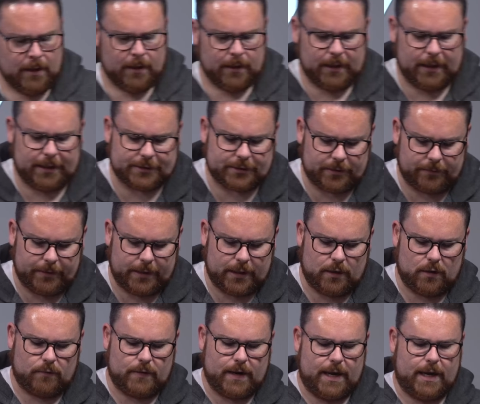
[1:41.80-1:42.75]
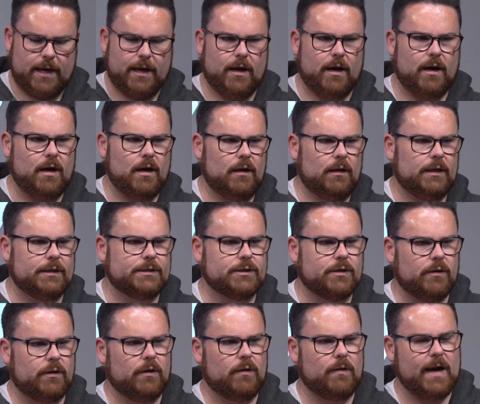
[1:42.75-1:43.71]
Okay, so here we go right here. Let's
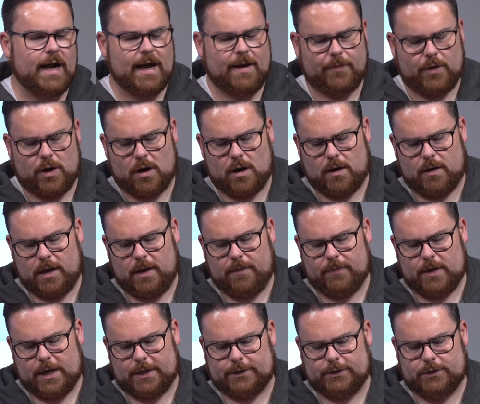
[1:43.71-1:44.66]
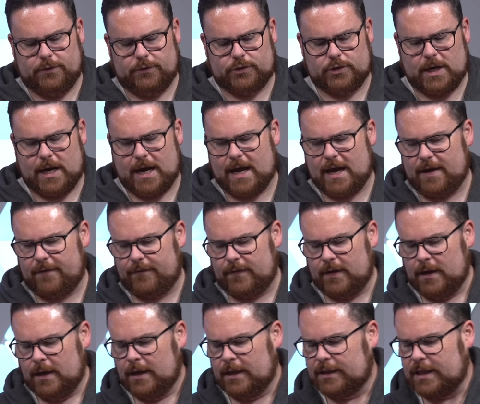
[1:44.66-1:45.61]
go ahead and grab our M.2 drive.
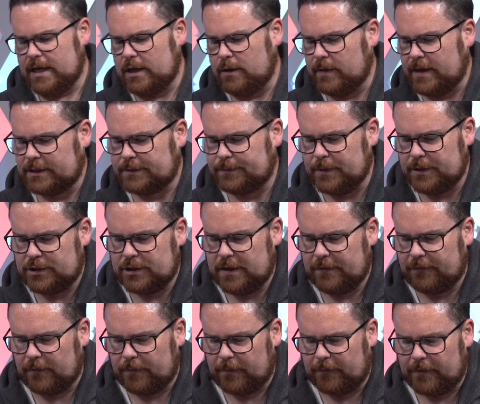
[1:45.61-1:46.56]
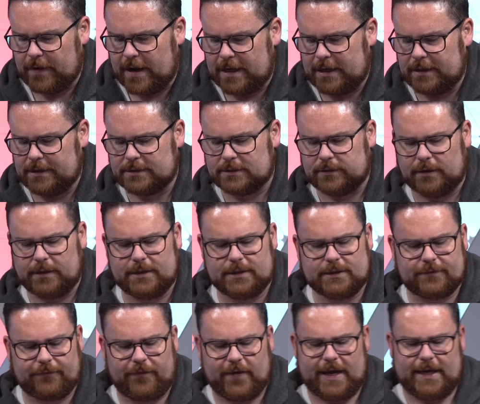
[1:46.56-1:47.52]
Thank you, XPG, for providing this. Look at
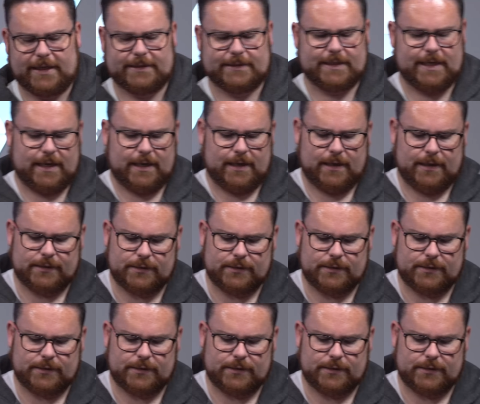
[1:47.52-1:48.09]
this fancy.